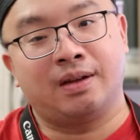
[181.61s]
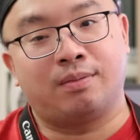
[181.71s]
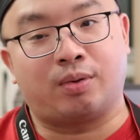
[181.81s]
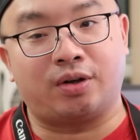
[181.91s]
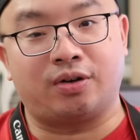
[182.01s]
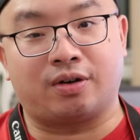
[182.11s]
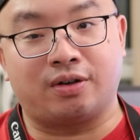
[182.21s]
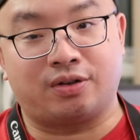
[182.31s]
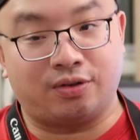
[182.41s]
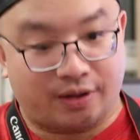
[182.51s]
What you're going
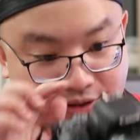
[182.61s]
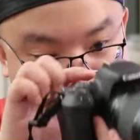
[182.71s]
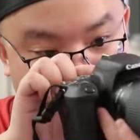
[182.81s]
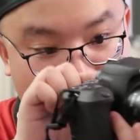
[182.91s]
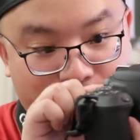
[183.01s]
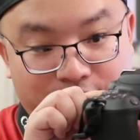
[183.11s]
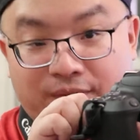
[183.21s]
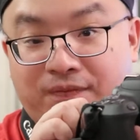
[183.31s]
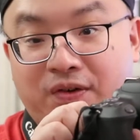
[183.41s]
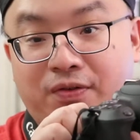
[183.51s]
to do is look through
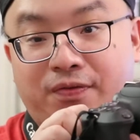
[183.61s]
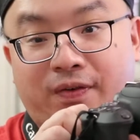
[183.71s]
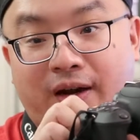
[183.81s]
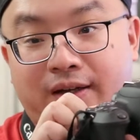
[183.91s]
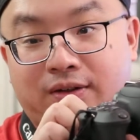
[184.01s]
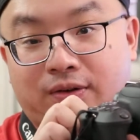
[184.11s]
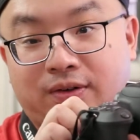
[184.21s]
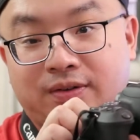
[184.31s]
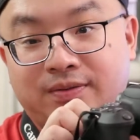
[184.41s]
the viewfinder